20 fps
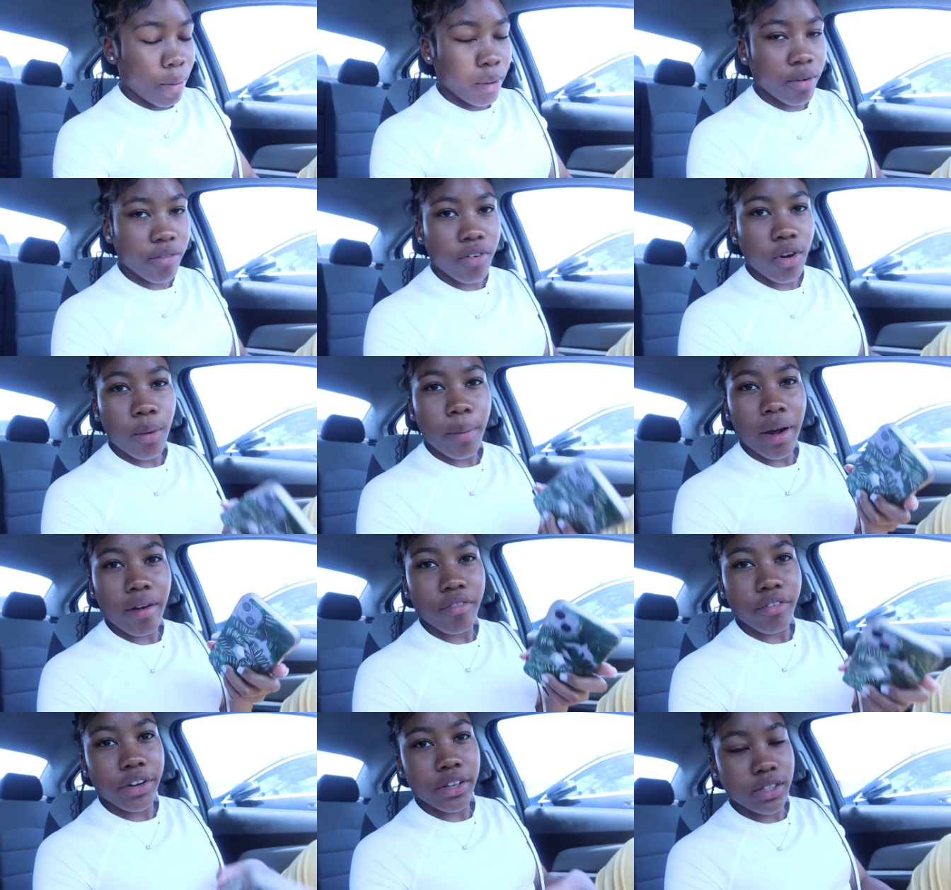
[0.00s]
on the phone
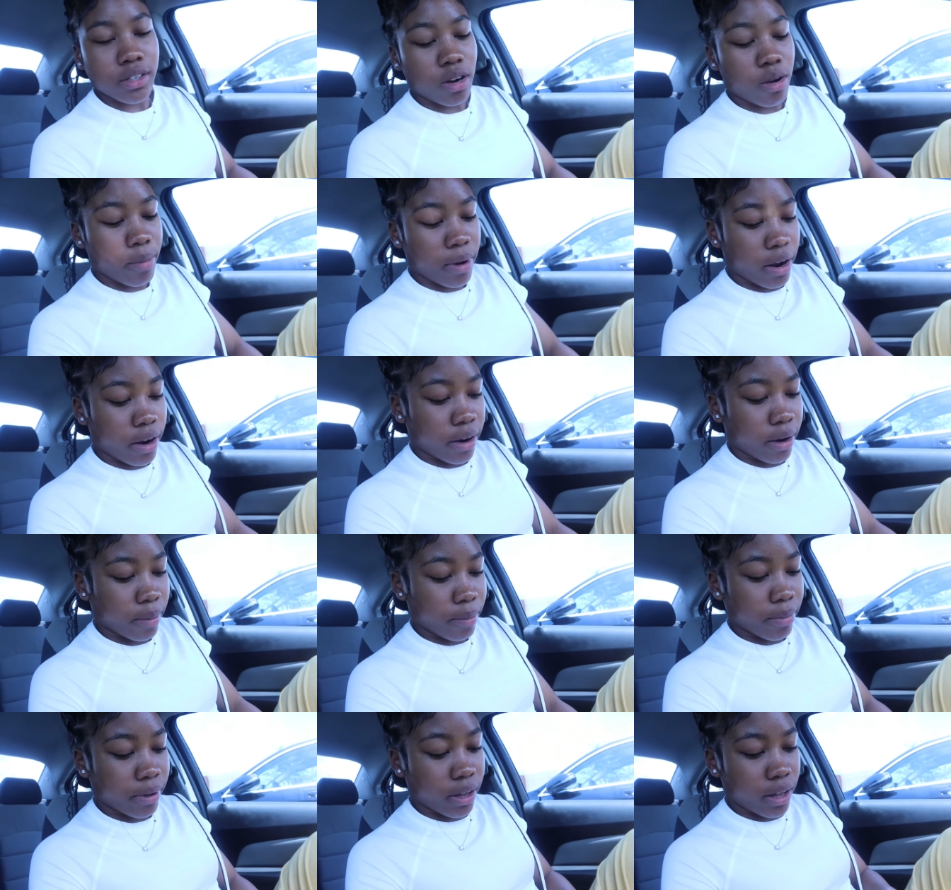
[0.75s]
with my friends, so don't mind
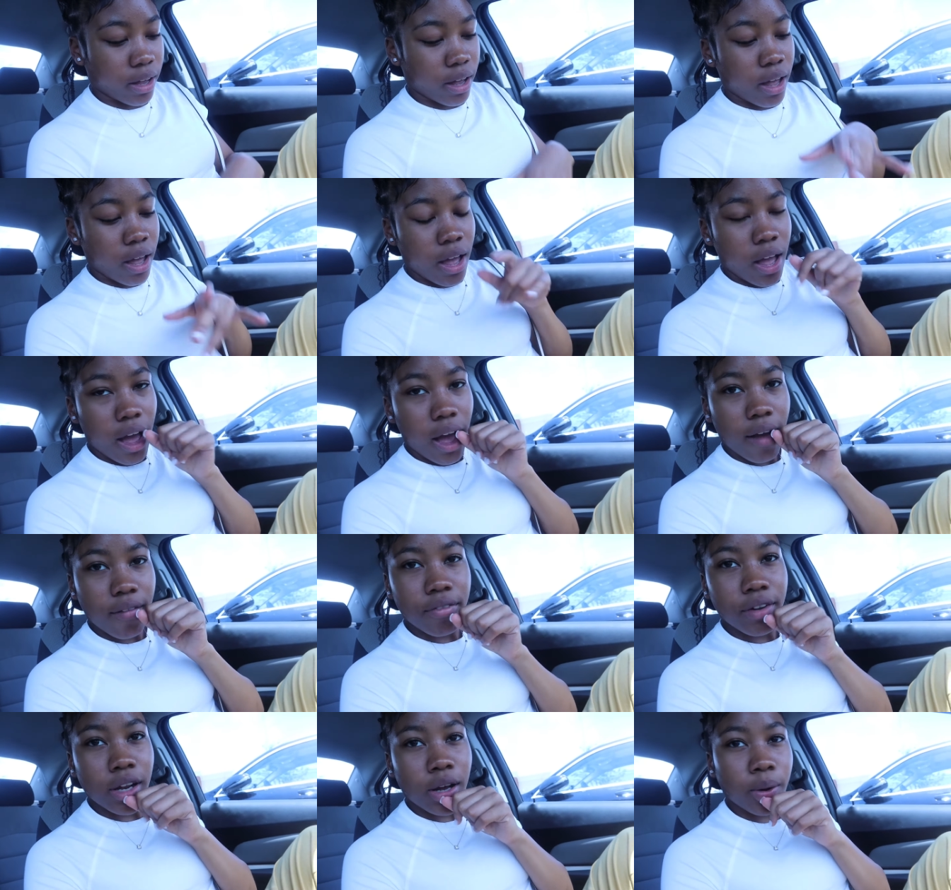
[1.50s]
her. But
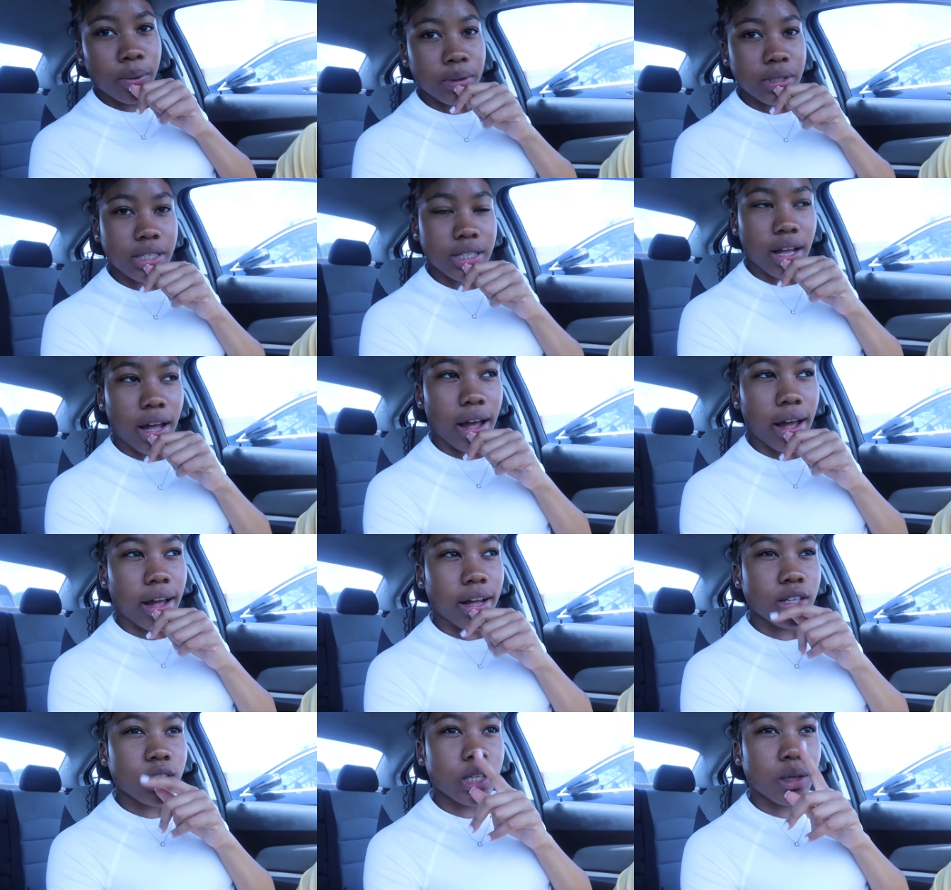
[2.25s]
I'm gonna go
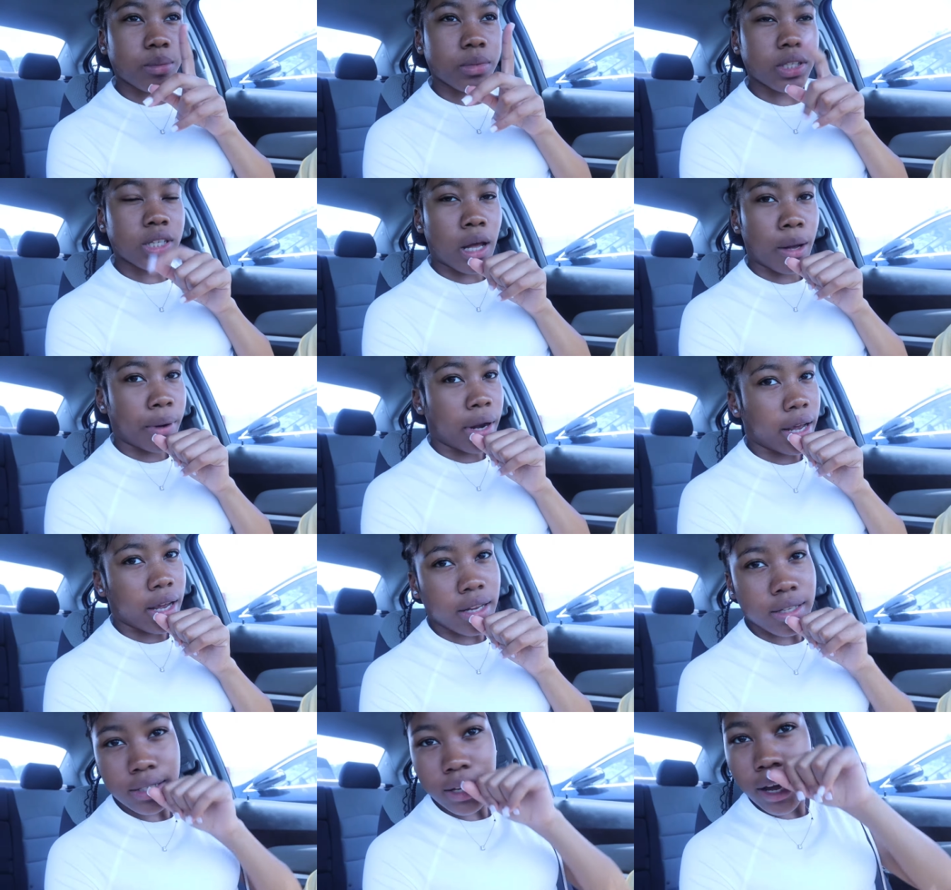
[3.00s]
inside, so I'm gonna see y'all
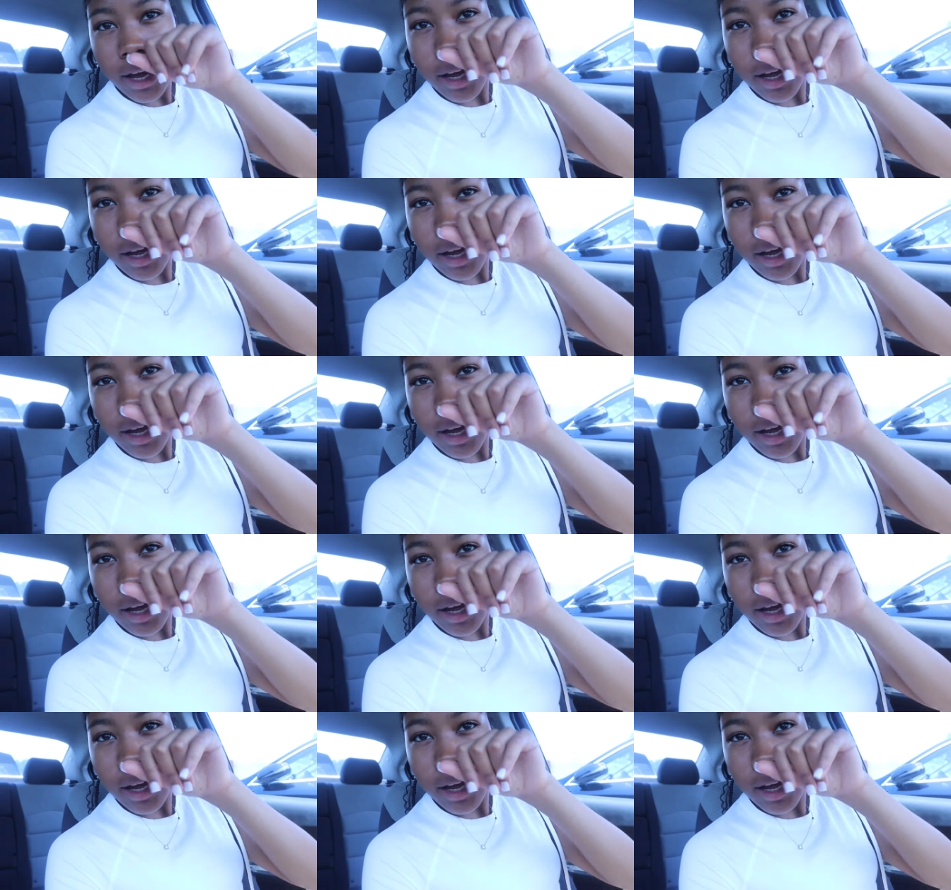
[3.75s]
when I